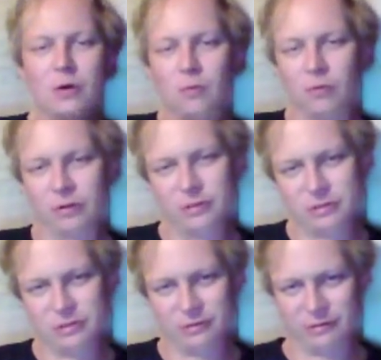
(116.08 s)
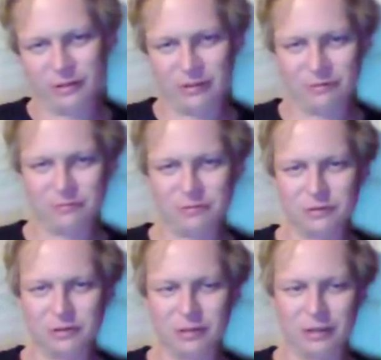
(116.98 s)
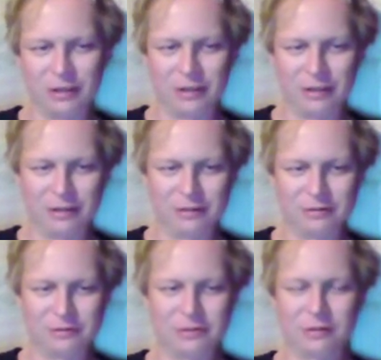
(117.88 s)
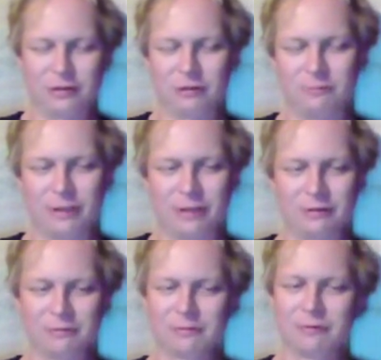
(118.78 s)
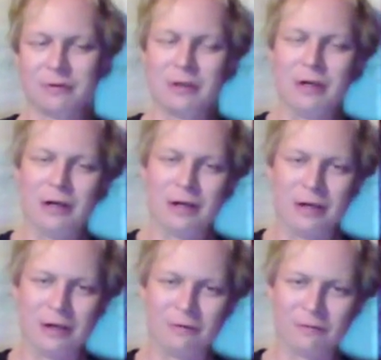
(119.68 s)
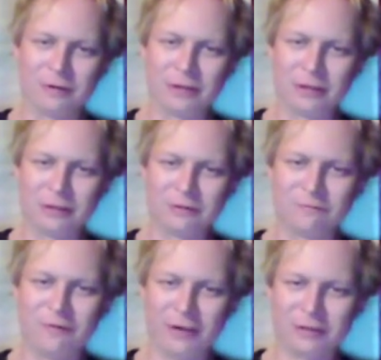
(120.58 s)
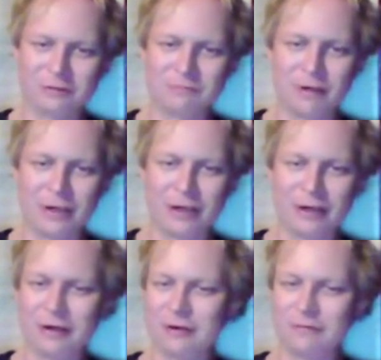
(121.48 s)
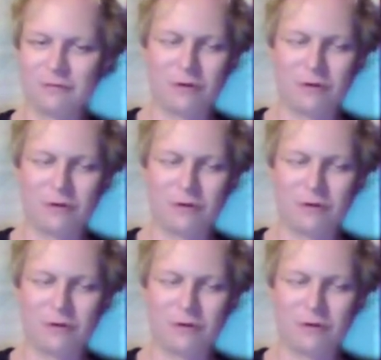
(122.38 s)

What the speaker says: we're just chilling out and talking about how we're getting infected by